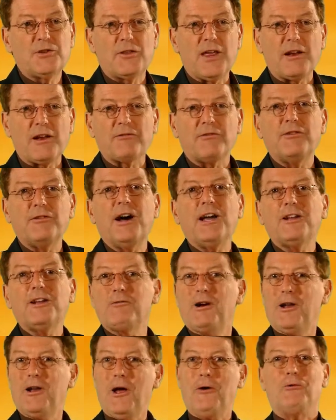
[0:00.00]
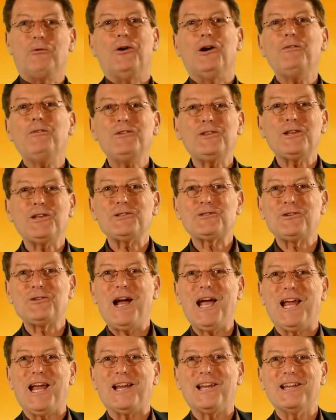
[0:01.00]
to that final one where everything's
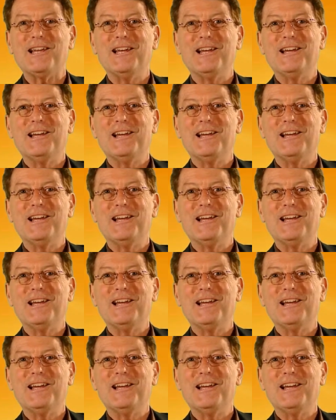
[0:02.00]
great.